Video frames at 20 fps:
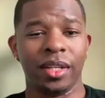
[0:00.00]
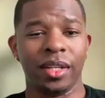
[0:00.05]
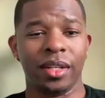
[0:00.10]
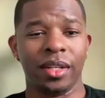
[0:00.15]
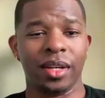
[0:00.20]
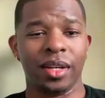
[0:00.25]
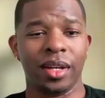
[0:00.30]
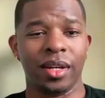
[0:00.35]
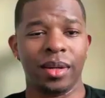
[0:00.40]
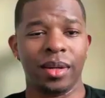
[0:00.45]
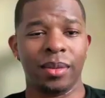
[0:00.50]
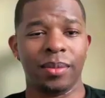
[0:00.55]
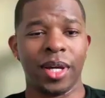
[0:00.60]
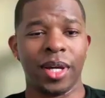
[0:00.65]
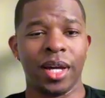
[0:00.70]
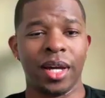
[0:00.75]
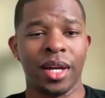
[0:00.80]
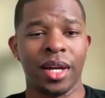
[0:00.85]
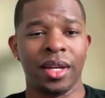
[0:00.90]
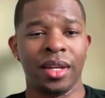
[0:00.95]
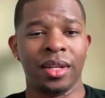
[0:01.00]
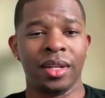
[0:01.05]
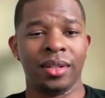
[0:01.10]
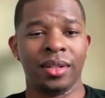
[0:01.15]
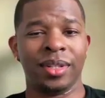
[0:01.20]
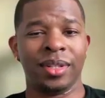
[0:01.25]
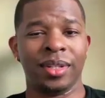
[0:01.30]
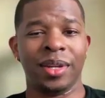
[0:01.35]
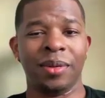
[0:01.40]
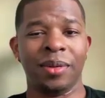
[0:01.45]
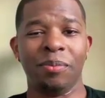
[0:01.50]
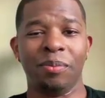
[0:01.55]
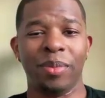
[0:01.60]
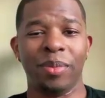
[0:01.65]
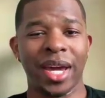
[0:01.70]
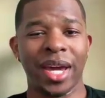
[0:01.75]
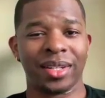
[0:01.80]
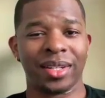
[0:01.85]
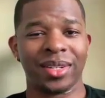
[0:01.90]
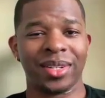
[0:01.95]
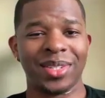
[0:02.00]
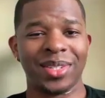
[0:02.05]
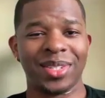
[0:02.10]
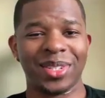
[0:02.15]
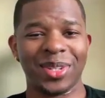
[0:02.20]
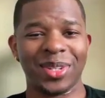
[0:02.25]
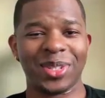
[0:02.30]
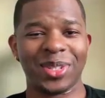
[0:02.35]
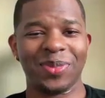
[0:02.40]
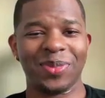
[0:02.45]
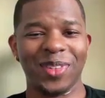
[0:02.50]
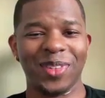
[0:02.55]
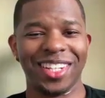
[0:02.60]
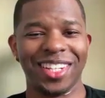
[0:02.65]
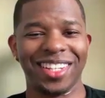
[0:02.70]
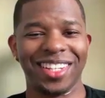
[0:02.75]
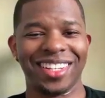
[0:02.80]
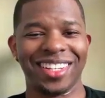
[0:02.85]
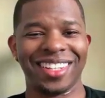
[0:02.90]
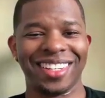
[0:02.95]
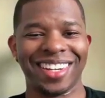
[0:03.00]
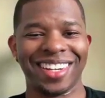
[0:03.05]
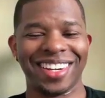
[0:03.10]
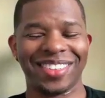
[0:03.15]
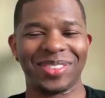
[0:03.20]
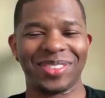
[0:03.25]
Man, I am back on social media